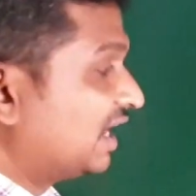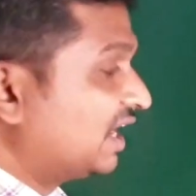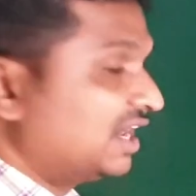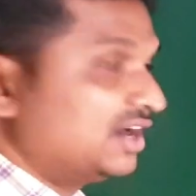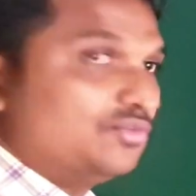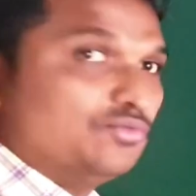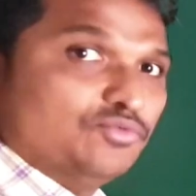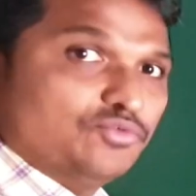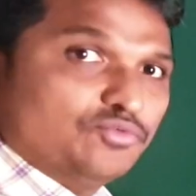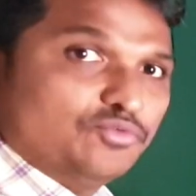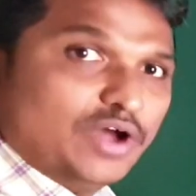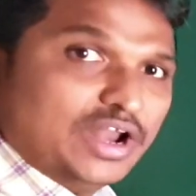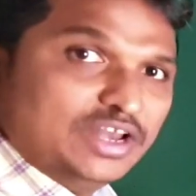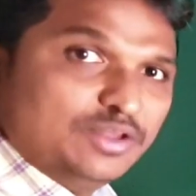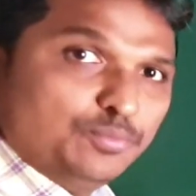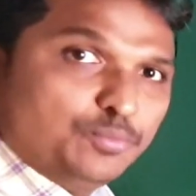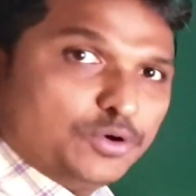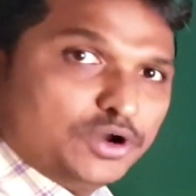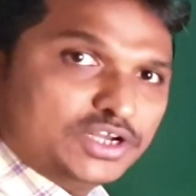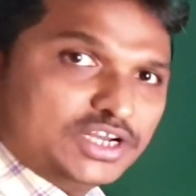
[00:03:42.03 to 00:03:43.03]
And one
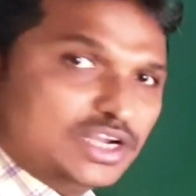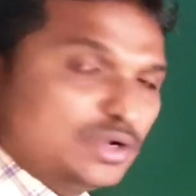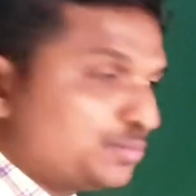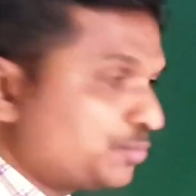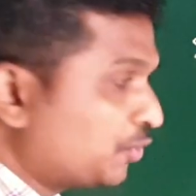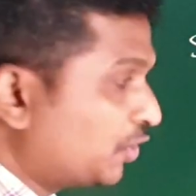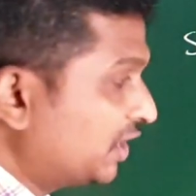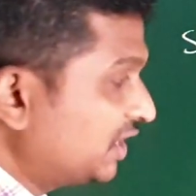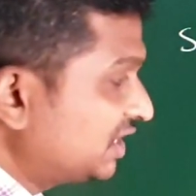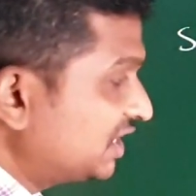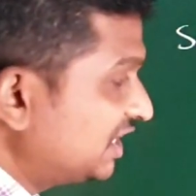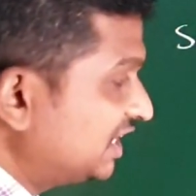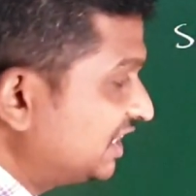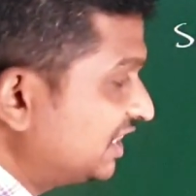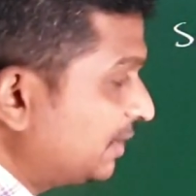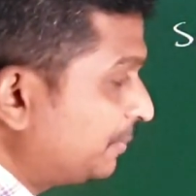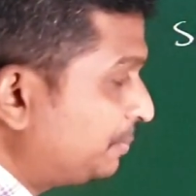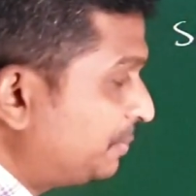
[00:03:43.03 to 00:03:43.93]
important point, in the